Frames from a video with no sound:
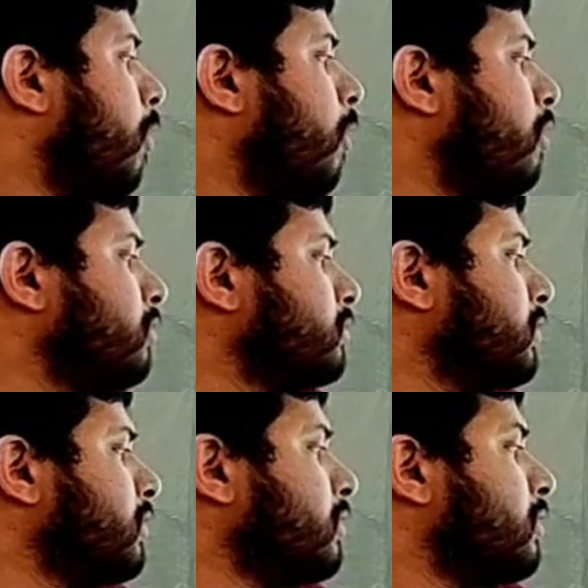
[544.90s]
On
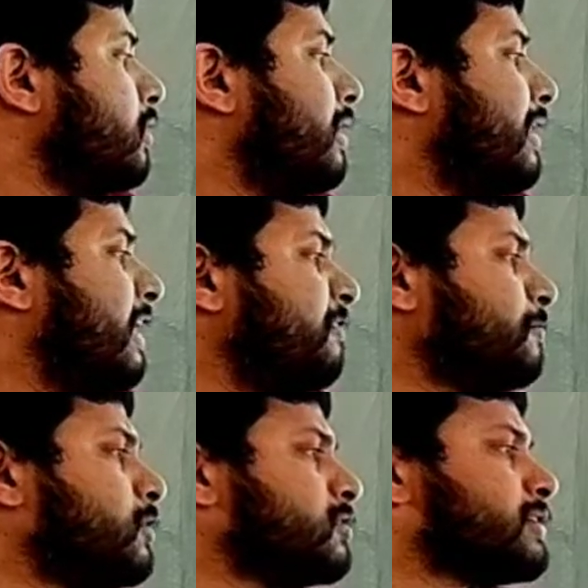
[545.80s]
the
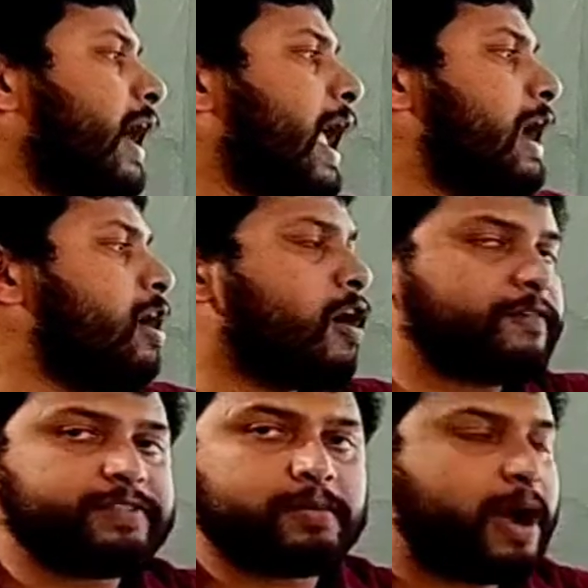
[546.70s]
left side
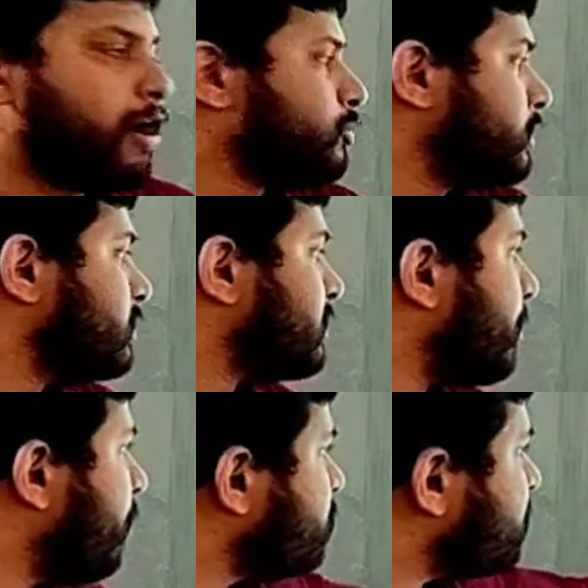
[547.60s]
of the margin,
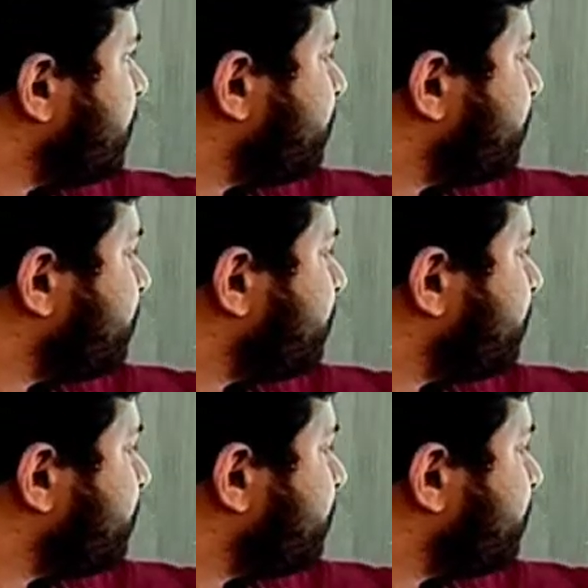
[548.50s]
suppose